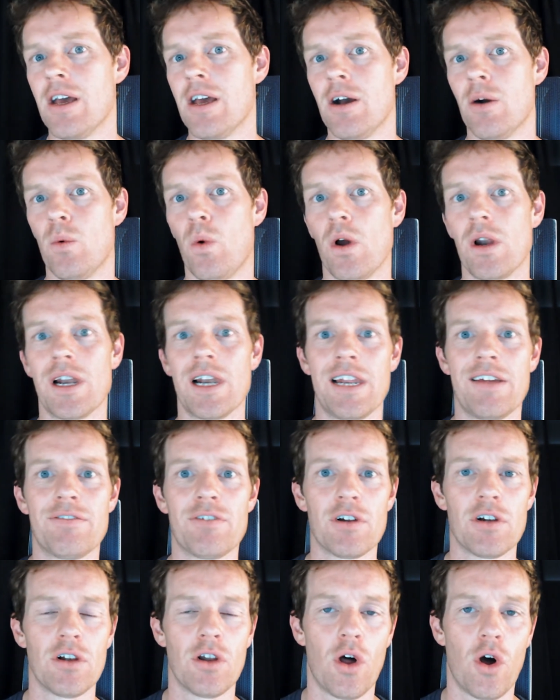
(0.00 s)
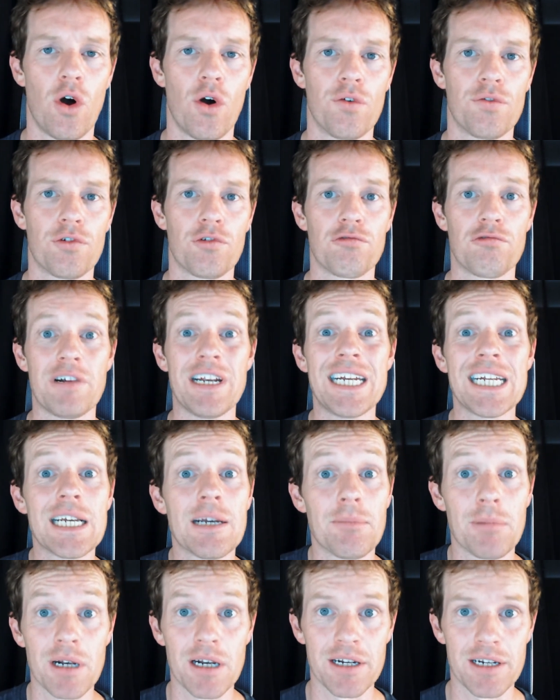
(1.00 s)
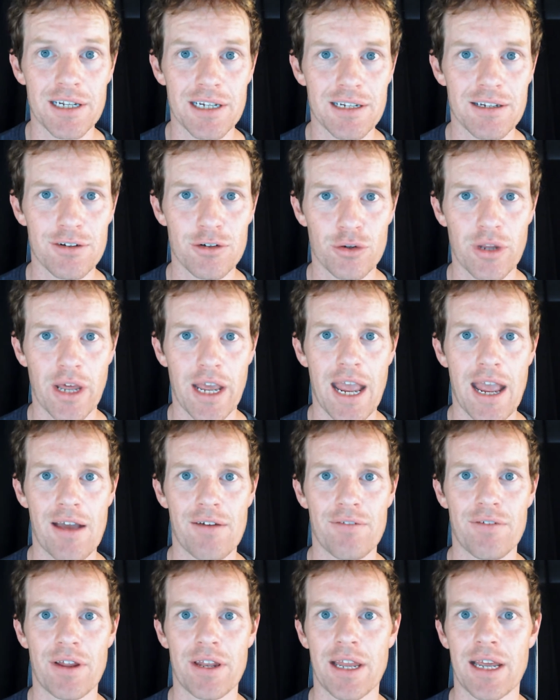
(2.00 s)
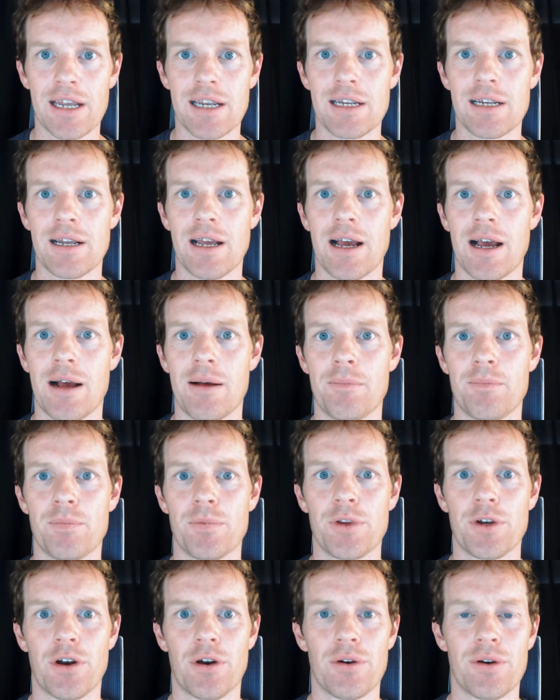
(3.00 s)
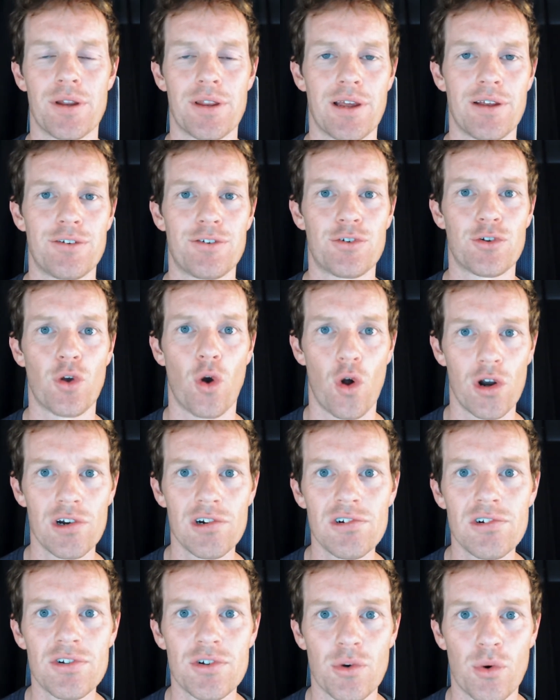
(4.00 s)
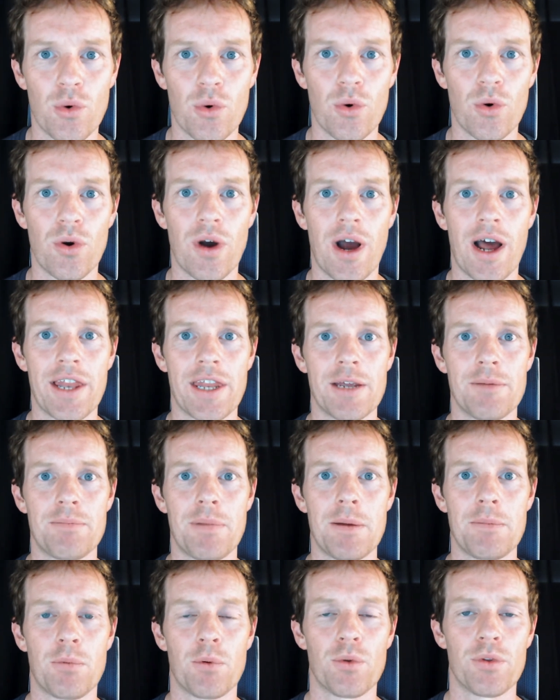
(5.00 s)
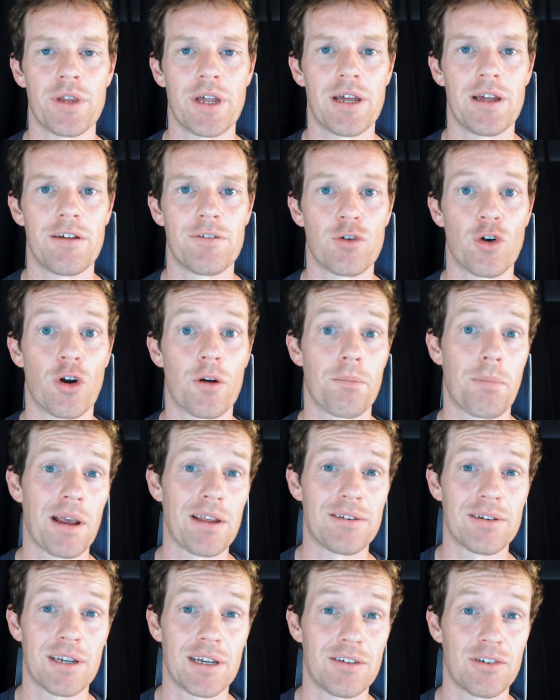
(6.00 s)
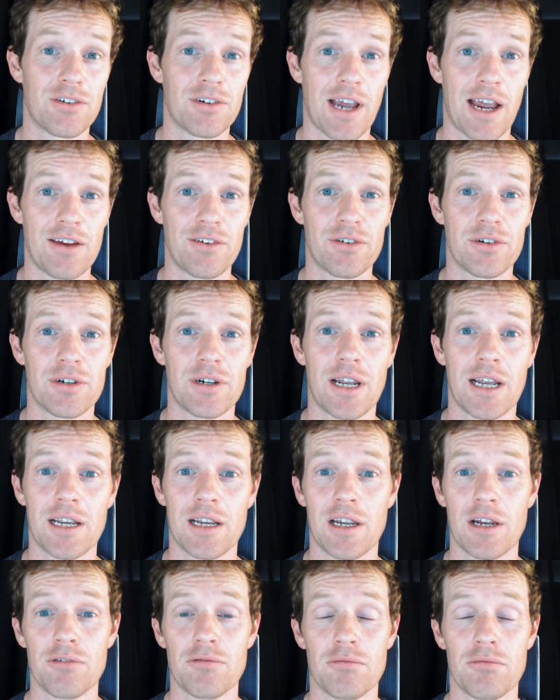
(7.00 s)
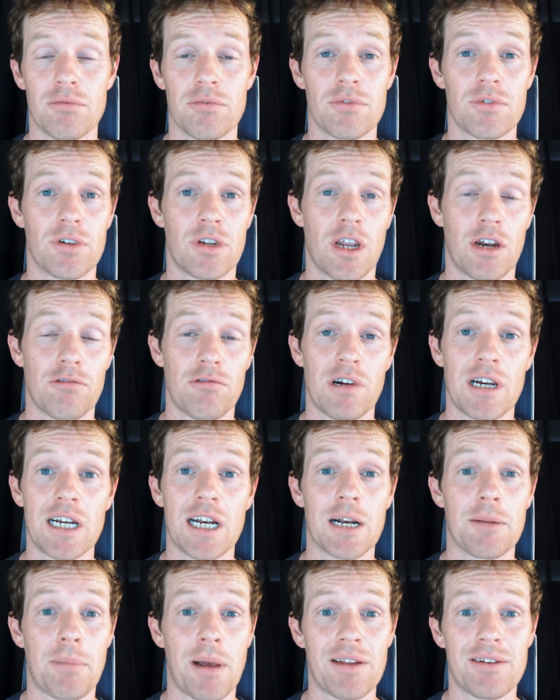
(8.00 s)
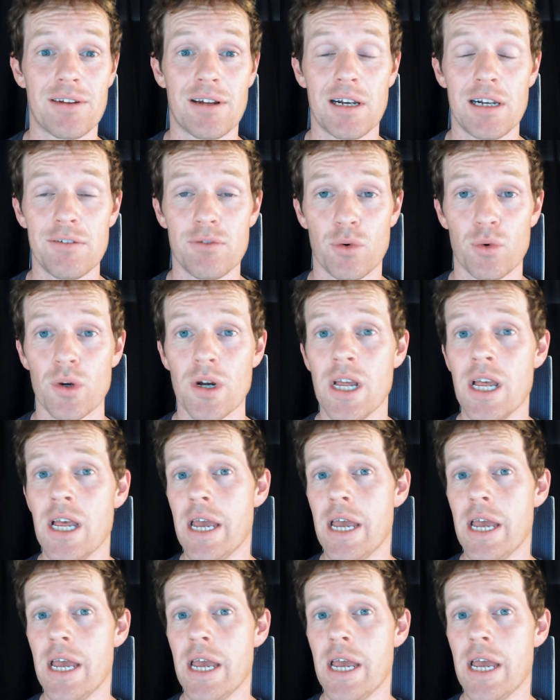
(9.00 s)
What level of reading ability do they have? Are they, are they scholars, or are they people that have got a basic education and can read at a basic level?